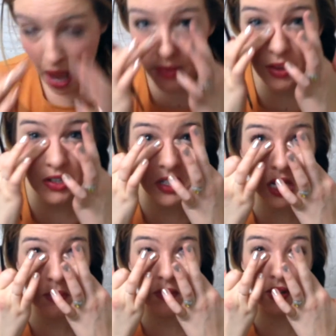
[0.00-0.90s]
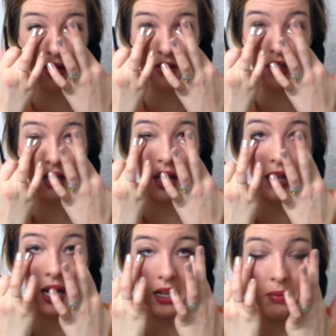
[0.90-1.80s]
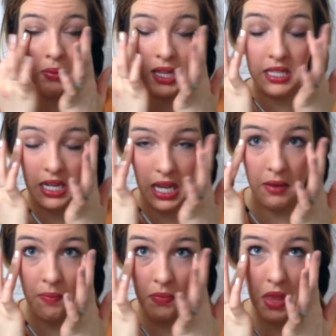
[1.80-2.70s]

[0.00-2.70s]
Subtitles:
And then just take my fingers and I kind of blend it in.